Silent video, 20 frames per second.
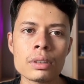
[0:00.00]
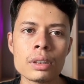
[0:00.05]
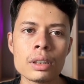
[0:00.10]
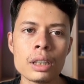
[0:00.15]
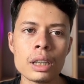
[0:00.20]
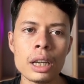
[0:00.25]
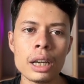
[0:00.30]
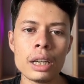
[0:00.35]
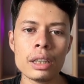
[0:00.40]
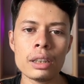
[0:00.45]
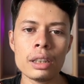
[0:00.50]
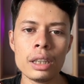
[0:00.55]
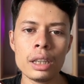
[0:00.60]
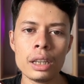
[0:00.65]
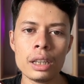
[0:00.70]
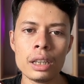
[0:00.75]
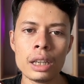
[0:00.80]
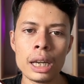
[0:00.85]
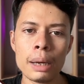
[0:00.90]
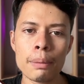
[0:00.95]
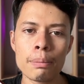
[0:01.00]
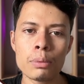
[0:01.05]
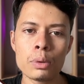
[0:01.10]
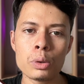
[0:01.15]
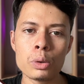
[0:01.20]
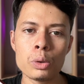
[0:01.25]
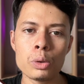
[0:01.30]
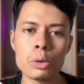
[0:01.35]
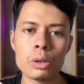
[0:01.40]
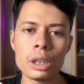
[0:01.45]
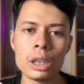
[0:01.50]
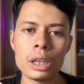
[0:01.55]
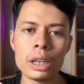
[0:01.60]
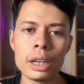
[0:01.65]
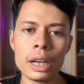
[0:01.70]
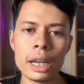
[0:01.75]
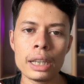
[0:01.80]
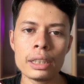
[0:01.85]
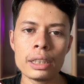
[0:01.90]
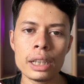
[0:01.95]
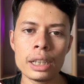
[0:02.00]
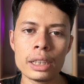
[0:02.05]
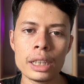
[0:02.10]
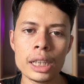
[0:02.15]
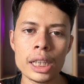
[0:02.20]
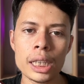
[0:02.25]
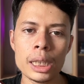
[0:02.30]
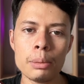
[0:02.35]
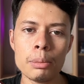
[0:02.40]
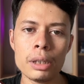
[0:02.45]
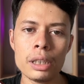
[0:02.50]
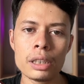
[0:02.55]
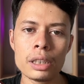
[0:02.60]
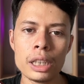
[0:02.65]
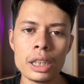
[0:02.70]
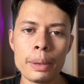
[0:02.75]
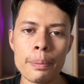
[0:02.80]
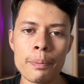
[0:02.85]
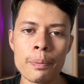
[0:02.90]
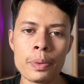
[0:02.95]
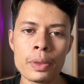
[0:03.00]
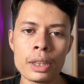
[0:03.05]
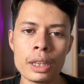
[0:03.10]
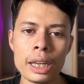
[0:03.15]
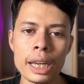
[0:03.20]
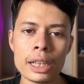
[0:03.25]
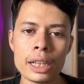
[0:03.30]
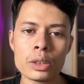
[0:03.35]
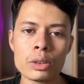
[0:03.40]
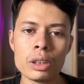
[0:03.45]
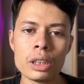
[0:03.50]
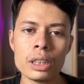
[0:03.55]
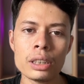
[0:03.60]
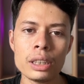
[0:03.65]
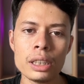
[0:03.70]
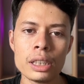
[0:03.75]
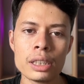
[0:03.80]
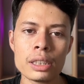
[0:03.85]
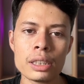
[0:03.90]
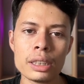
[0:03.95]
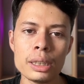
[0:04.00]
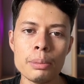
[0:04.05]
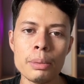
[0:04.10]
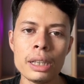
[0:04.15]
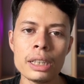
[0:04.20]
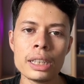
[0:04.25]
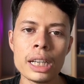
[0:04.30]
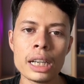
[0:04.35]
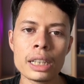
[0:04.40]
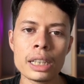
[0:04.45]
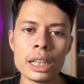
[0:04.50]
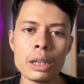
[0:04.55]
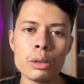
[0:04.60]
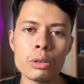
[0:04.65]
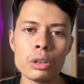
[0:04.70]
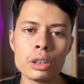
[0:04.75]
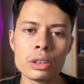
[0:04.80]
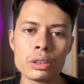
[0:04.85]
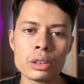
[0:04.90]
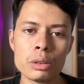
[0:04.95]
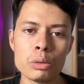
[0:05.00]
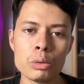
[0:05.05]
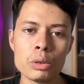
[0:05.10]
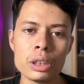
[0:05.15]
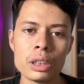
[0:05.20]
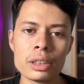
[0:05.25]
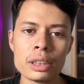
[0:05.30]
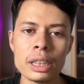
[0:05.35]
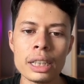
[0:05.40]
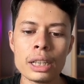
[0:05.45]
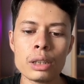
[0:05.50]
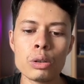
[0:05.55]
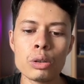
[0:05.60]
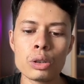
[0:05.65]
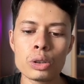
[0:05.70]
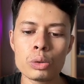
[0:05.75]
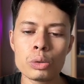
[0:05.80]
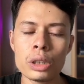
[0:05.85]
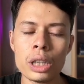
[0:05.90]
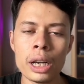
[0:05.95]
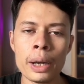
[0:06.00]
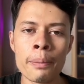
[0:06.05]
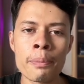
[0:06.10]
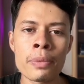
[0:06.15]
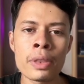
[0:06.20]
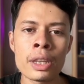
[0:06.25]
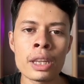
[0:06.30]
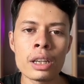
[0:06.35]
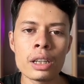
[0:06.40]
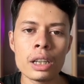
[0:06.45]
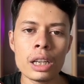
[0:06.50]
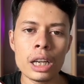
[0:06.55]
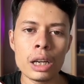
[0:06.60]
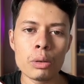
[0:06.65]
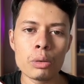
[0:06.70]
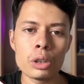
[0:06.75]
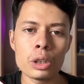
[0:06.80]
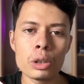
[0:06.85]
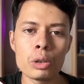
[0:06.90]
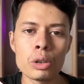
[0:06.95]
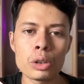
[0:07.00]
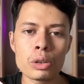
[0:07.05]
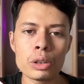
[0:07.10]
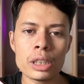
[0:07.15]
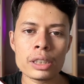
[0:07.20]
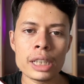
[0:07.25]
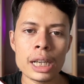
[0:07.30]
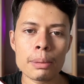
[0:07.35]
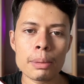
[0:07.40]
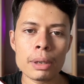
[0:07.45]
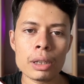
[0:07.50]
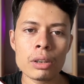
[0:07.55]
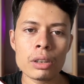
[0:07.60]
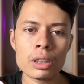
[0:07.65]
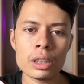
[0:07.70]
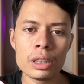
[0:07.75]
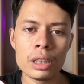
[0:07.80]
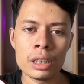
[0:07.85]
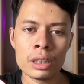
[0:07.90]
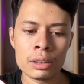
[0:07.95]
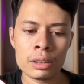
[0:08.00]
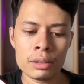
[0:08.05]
and then have to write here the event name. Actually, this event data will go to the server container.